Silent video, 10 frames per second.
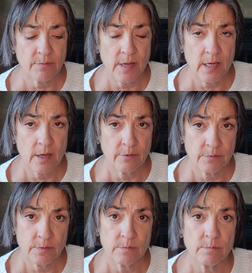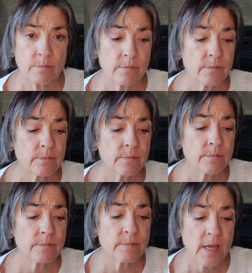of me, of
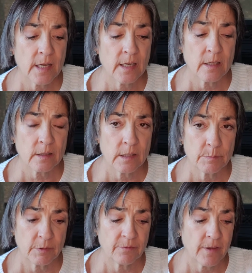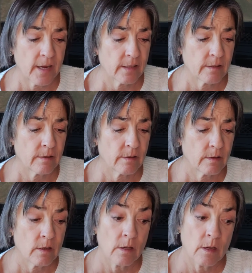taking a leap of faith.
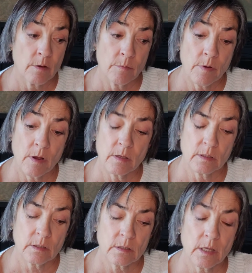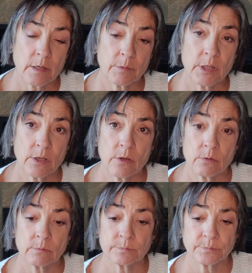Looks like with
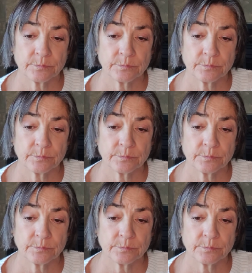you.